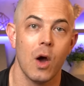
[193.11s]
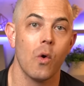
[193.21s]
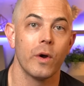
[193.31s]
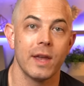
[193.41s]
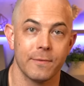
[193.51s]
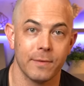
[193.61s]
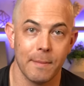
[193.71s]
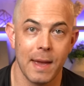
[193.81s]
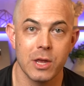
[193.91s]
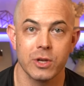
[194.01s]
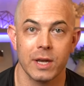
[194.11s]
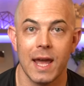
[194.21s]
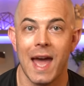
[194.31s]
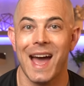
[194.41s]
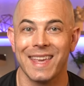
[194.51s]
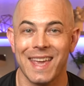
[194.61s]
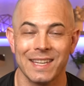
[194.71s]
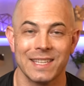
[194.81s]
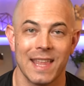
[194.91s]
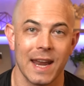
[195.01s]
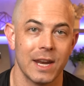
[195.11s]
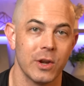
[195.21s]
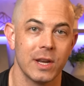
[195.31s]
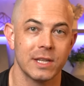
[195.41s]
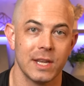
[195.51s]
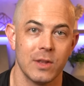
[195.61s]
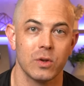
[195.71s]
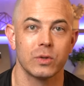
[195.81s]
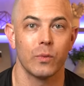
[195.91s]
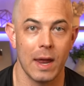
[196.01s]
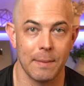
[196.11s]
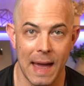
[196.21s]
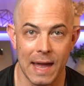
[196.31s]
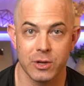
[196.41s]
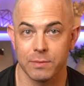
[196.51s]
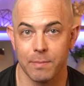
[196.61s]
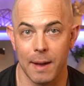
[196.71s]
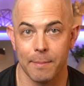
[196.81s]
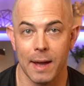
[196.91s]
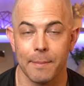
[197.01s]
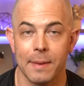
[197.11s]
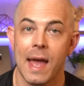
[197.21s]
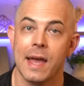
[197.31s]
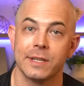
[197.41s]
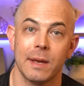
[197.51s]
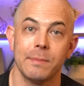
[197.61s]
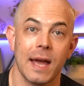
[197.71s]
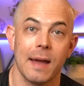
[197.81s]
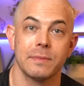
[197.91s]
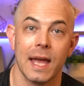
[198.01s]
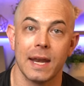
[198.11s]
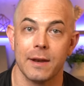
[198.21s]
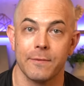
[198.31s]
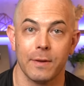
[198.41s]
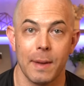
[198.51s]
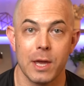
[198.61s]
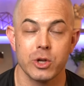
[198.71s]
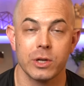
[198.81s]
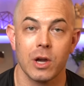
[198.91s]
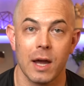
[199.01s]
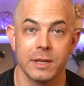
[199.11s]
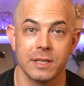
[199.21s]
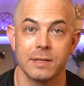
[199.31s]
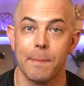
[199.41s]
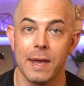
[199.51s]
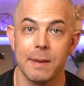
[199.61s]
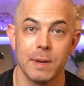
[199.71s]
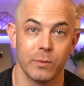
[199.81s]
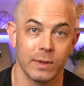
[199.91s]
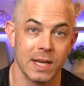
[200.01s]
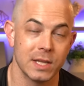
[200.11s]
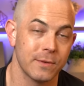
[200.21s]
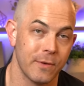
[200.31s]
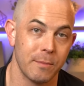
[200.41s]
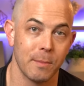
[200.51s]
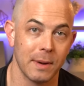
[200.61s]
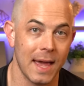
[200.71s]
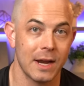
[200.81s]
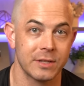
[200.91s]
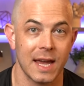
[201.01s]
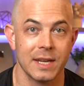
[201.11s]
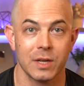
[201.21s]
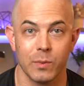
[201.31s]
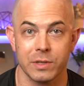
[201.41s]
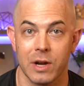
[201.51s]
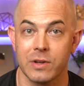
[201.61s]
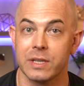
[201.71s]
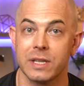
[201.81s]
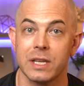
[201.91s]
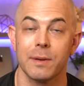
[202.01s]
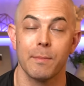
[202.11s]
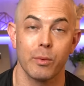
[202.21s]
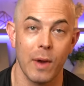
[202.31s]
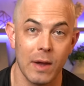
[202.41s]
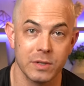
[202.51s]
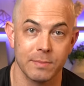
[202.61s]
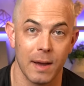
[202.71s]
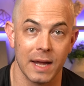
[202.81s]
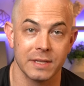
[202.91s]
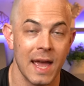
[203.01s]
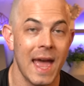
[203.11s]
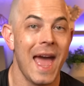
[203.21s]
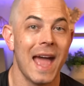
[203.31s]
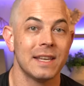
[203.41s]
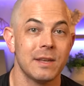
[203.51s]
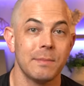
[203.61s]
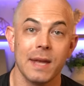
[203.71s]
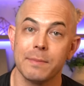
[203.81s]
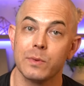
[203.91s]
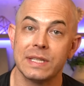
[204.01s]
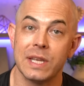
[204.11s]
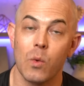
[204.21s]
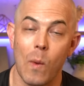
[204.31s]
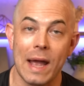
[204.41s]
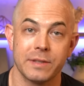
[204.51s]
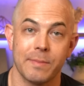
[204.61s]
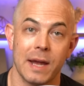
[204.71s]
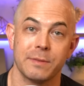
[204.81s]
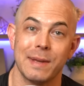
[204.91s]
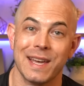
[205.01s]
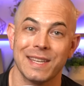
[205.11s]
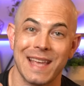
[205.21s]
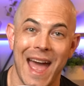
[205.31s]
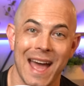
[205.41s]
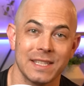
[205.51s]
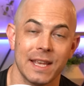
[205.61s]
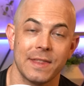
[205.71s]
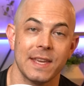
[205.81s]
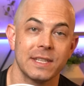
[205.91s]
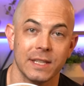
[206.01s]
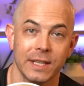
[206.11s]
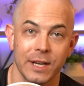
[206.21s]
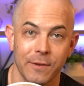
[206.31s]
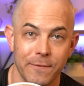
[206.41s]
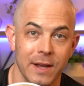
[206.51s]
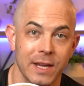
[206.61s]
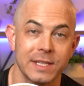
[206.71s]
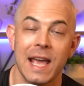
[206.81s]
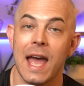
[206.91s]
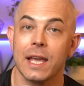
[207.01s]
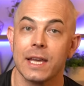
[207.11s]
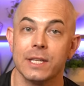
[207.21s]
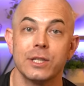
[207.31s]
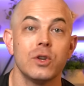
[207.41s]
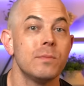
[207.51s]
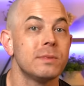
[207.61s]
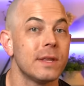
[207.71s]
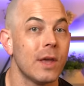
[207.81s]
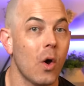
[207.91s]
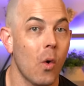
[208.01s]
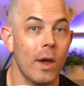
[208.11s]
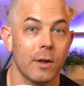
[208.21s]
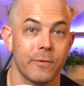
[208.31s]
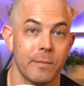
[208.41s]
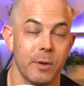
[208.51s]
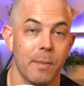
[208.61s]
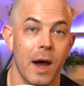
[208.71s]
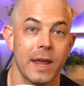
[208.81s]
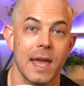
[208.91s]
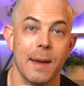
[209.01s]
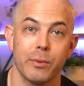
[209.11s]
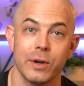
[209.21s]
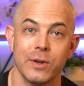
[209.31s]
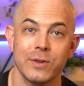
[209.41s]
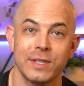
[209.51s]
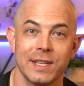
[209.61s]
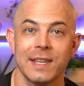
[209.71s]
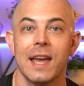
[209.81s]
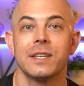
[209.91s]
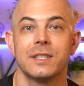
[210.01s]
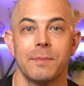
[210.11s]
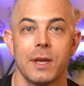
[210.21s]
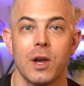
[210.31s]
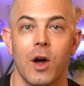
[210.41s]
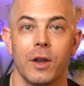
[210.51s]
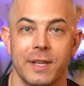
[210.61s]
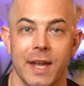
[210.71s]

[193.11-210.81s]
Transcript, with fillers: or inflammation against that, and you're going to see those red patches pop up. Sometimes that inflammation causes pigment release from your melanocytes, and we'll start to see some brown spots. And sometimes we see white spots because as this little fungus consumes the oil from your body, it produces something called